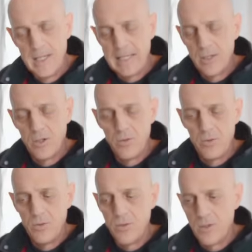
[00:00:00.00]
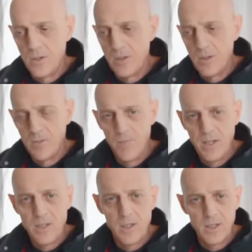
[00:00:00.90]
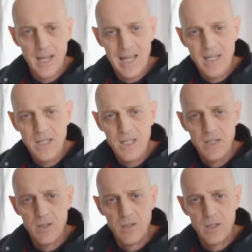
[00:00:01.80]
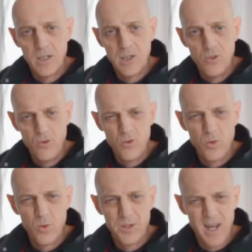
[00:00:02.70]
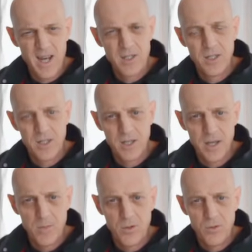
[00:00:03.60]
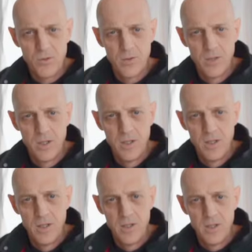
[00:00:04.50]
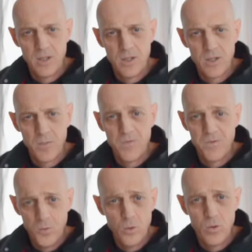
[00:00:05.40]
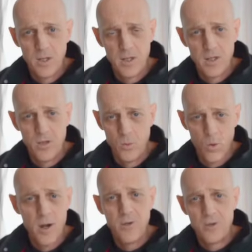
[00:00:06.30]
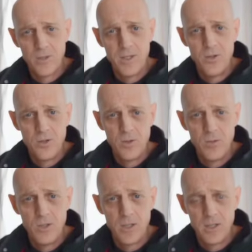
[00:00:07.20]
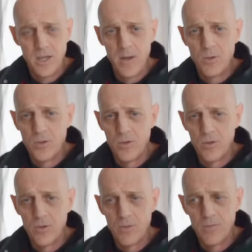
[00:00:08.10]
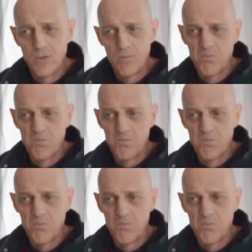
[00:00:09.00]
includes basically any unusual toxic chemical that some fool could wander into that can damage their nerves.